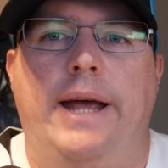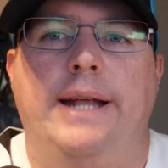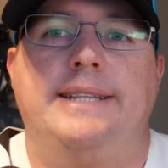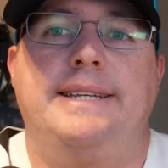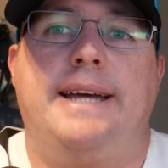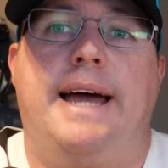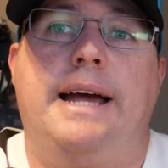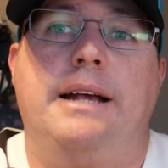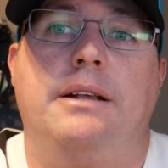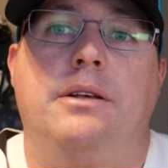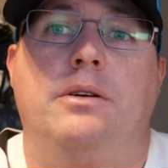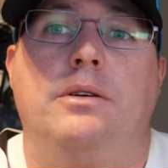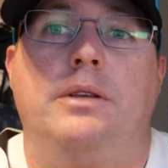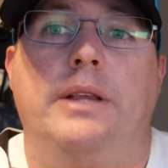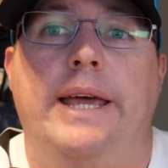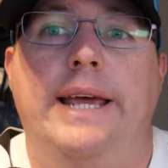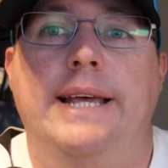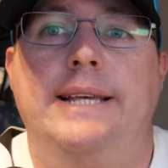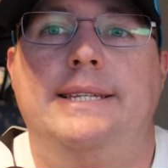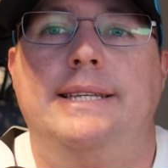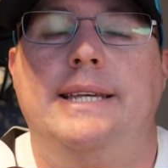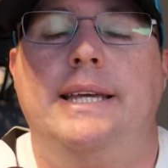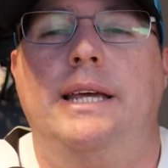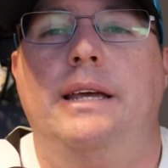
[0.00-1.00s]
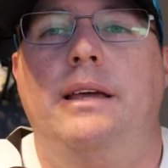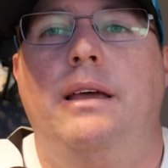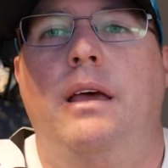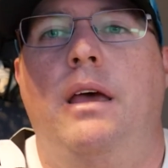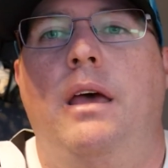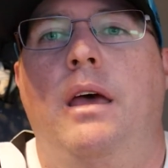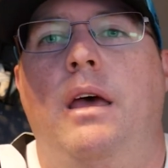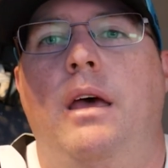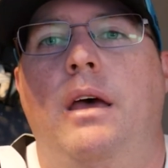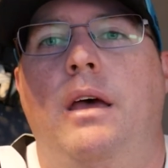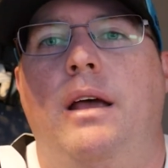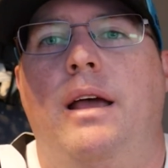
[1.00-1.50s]
Tyler Lacey,
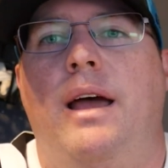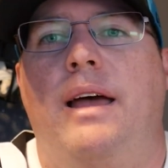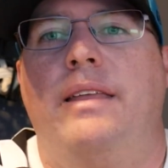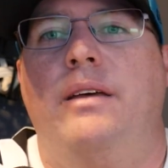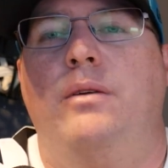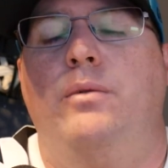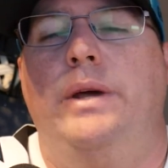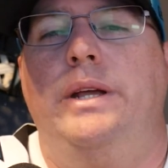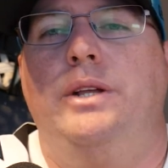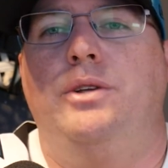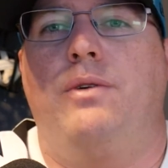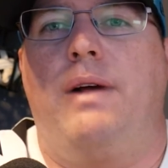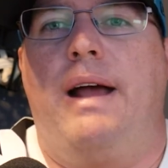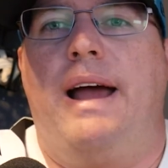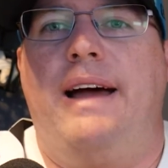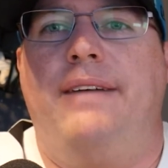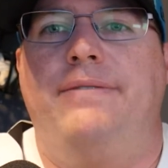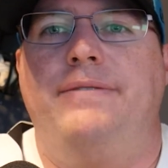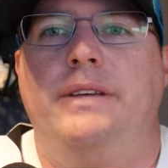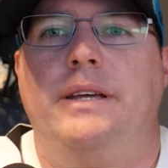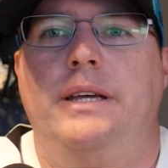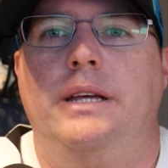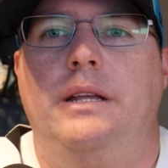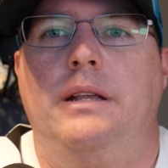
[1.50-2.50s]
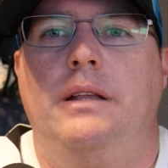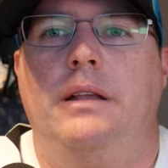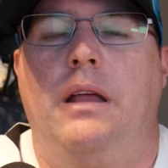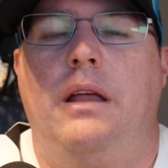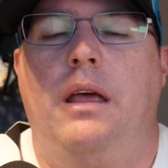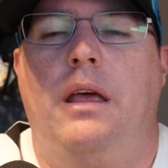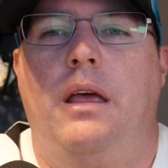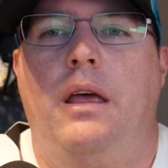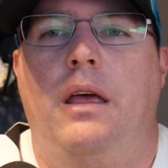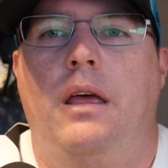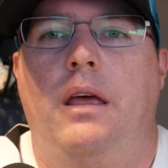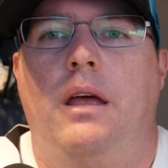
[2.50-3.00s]
guy that we drafted
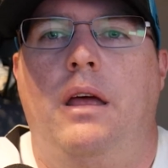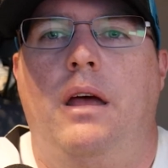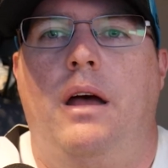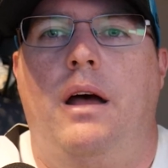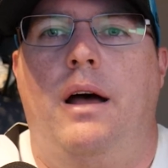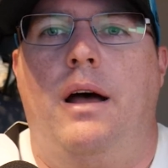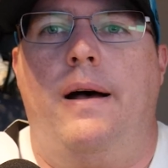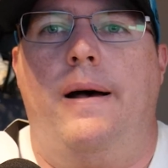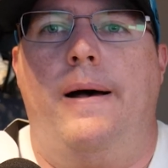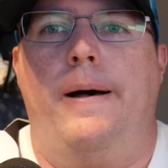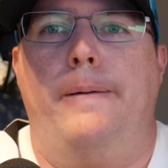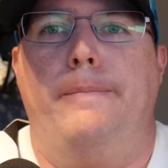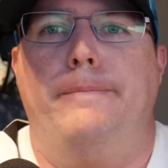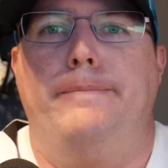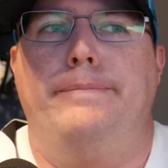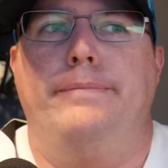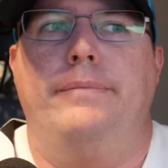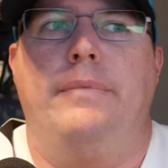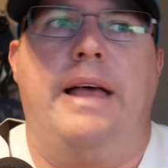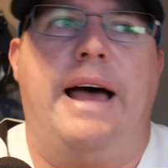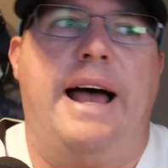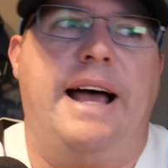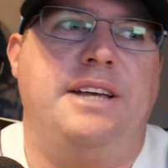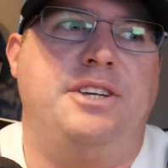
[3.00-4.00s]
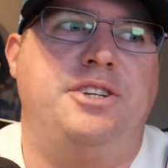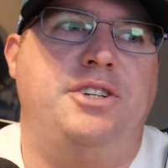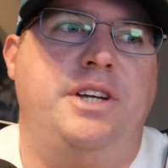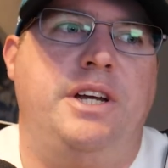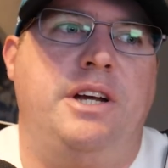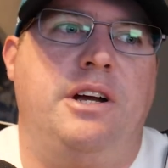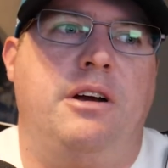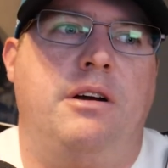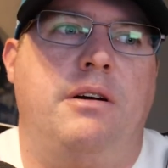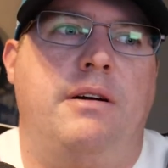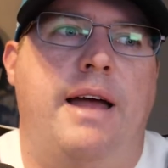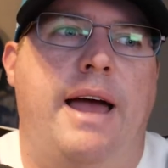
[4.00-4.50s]
last
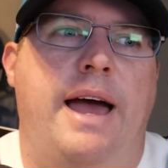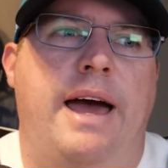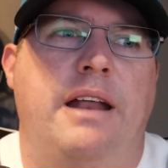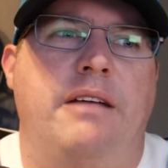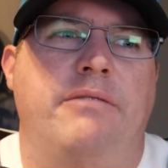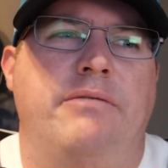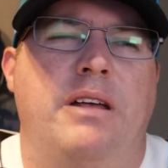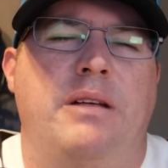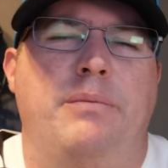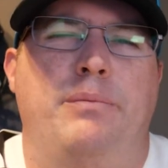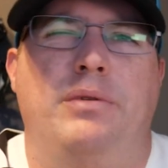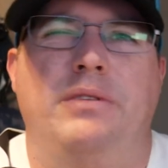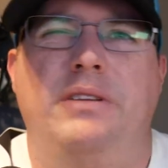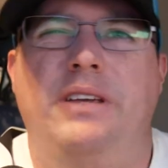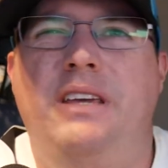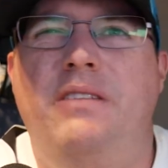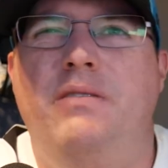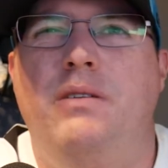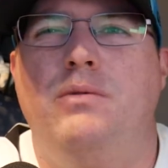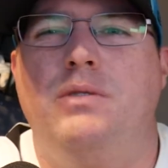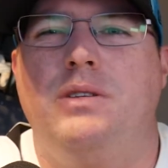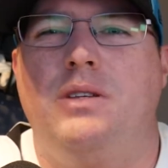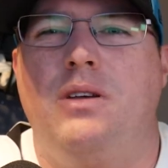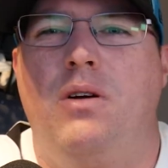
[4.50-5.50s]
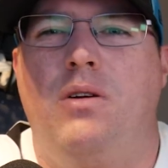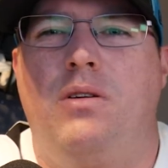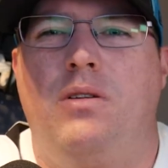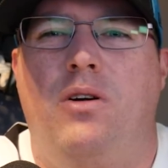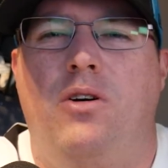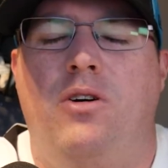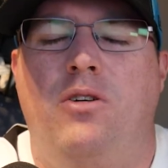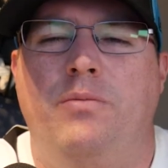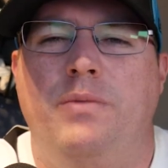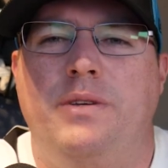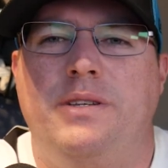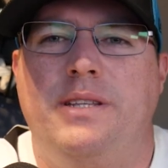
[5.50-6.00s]
year out of, I believe it was
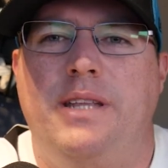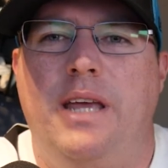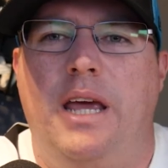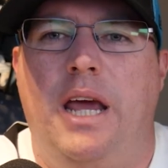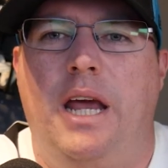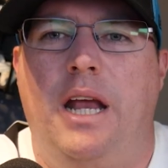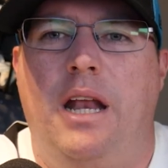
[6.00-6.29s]
Oklahoma State.